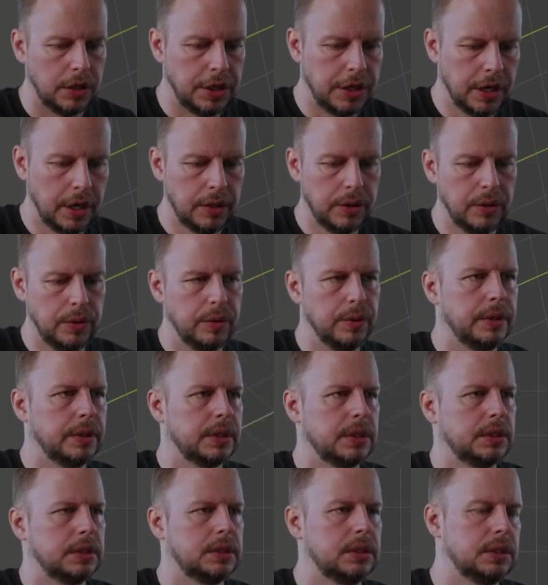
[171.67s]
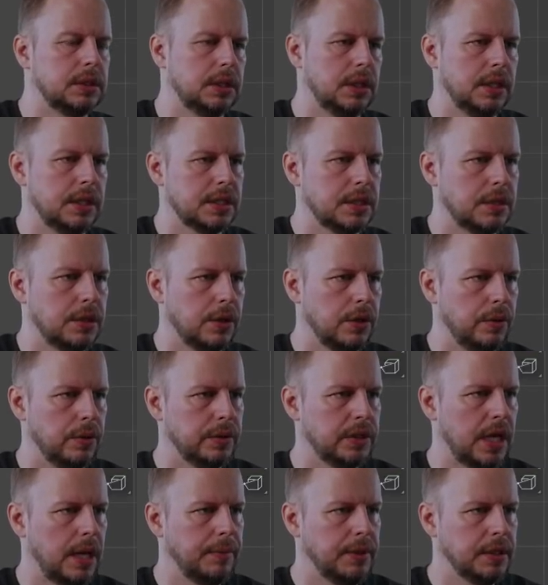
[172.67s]
Go! Let's go.
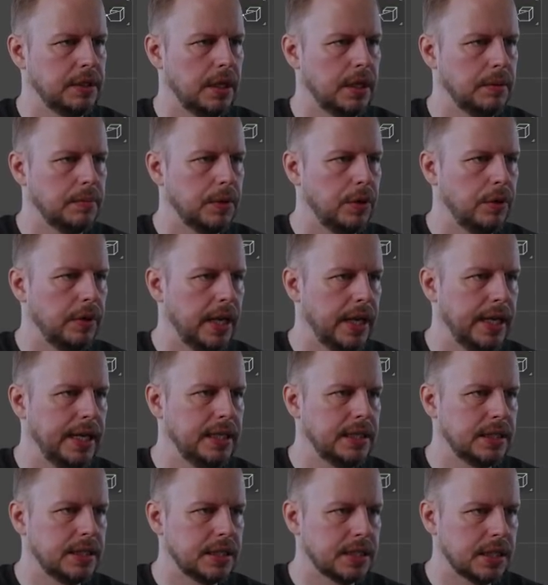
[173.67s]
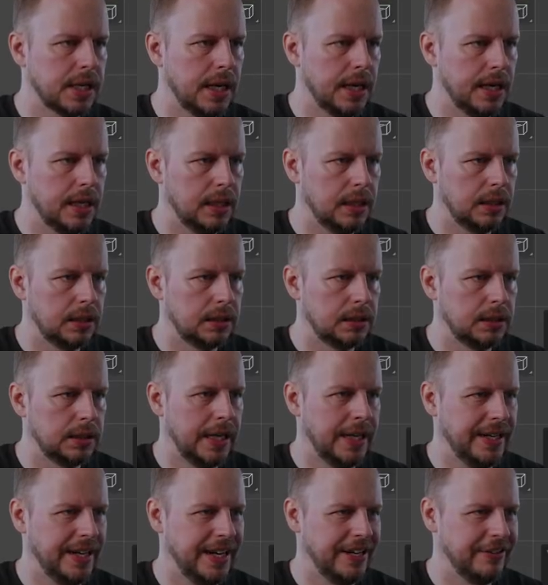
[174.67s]
Tab into edit mode. A to scale.
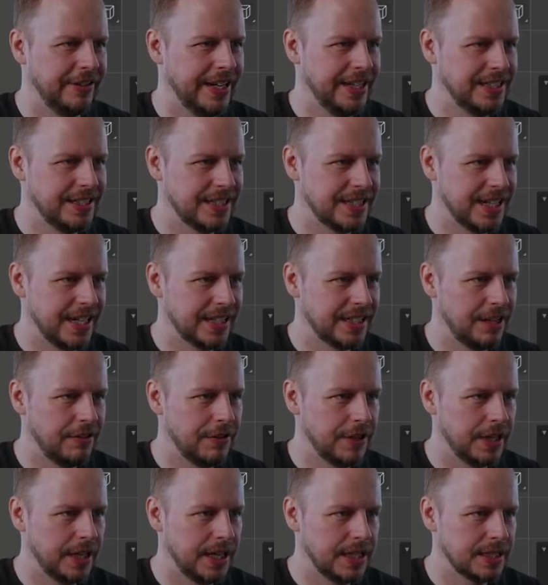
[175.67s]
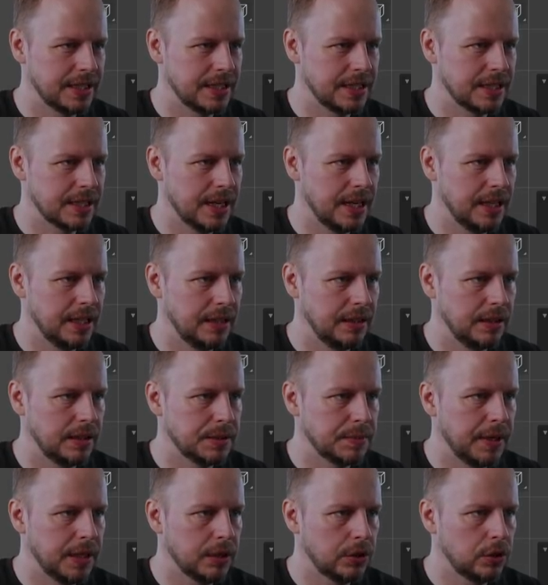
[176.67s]
No, A to select everything. S to scale. Let's
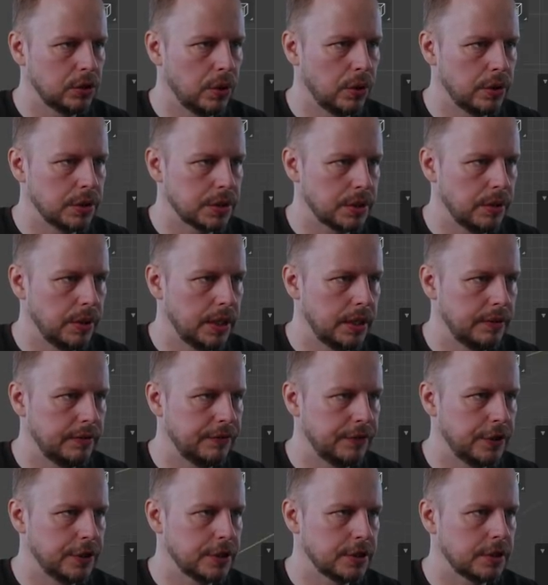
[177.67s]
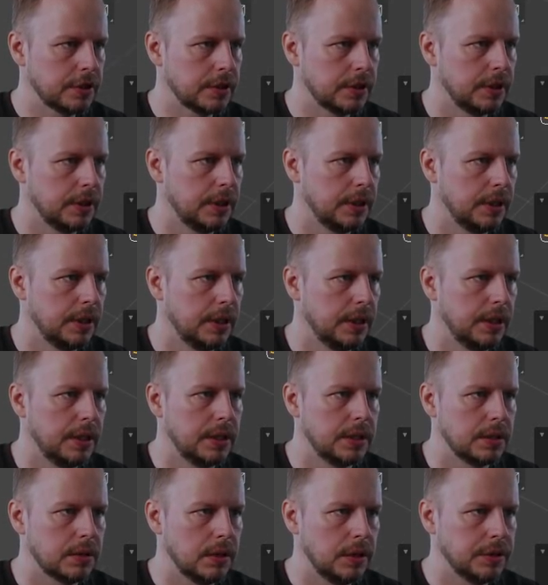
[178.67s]
make a torso here first.
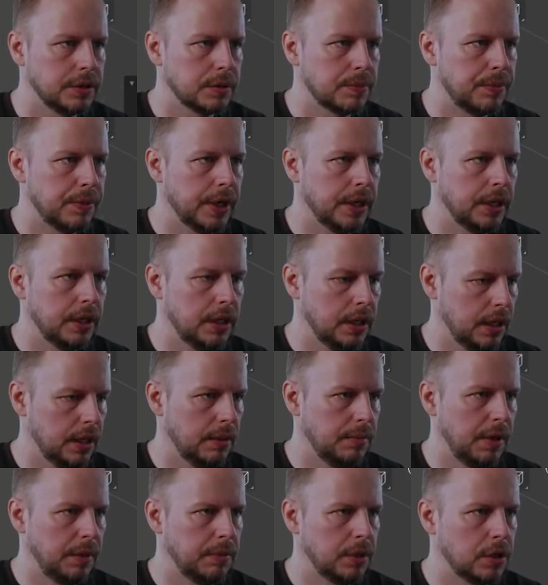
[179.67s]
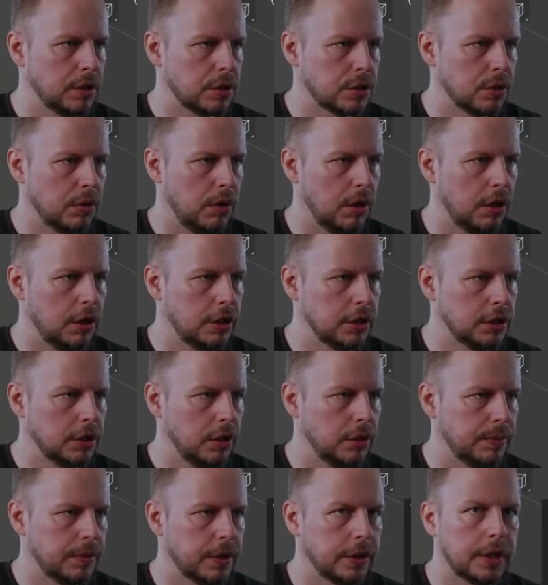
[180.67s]
We'll just bring maybe Control R to
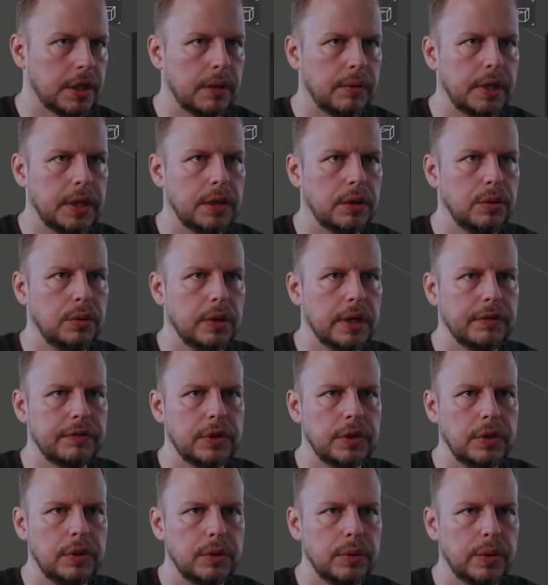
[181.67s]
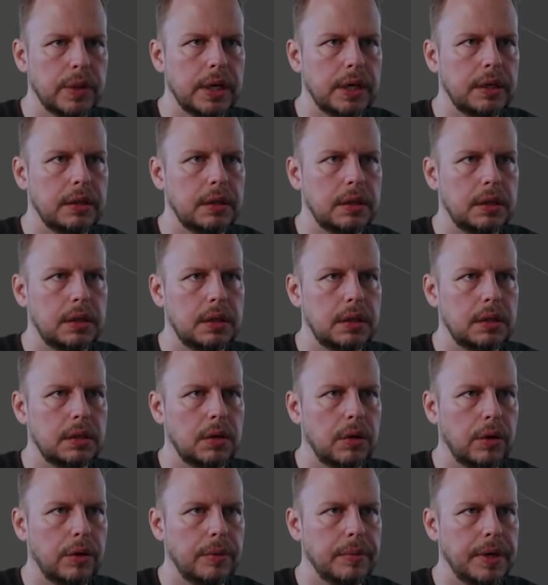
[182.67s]
loop cut that one. Oh, we have to do
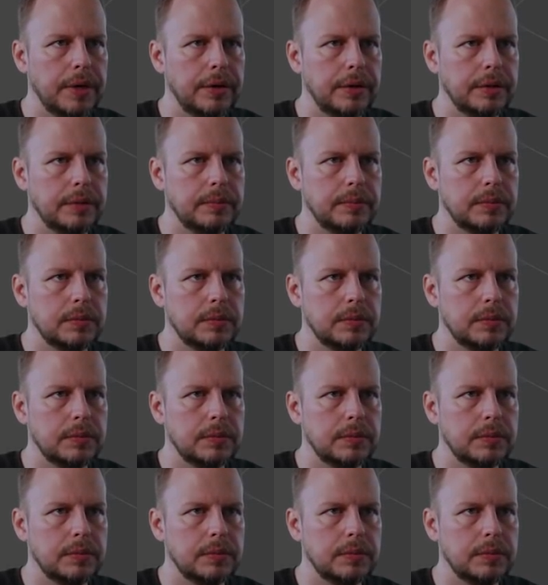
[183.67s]
auto mirror.